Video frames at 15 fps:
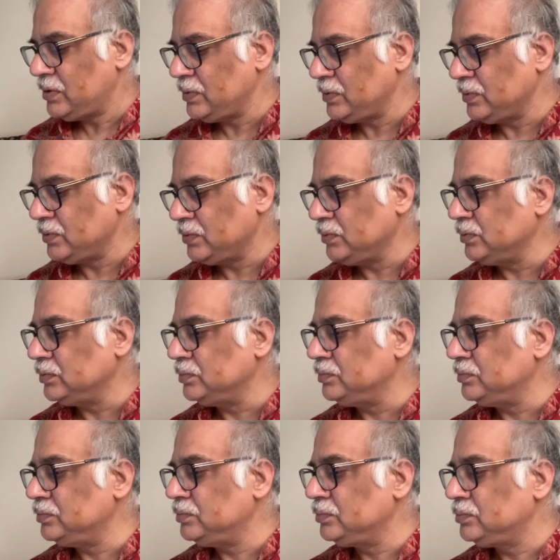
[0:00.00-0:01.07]
So,
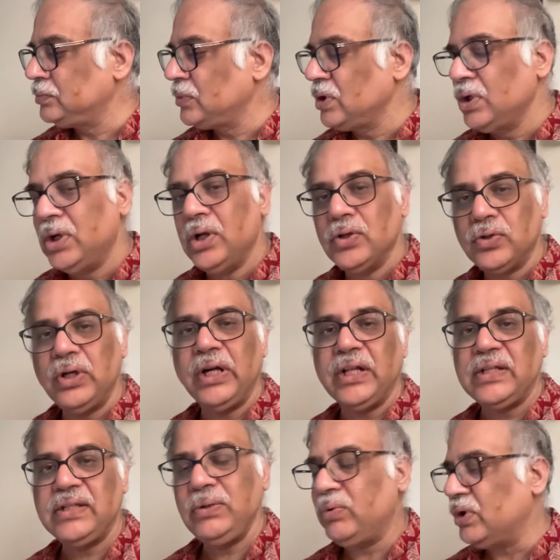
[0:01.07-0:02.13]
so let
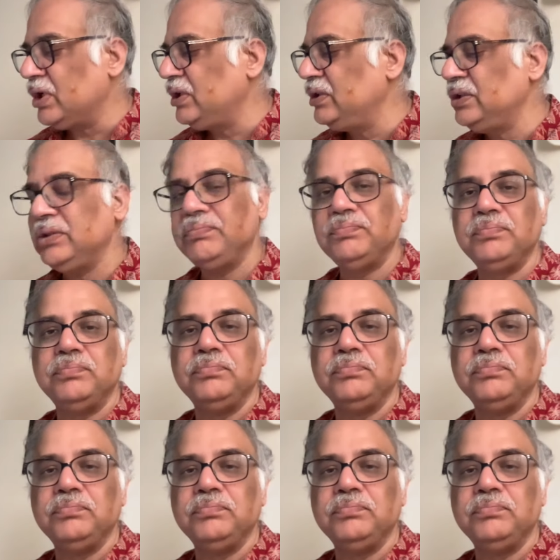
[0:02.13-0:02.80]
us see what are the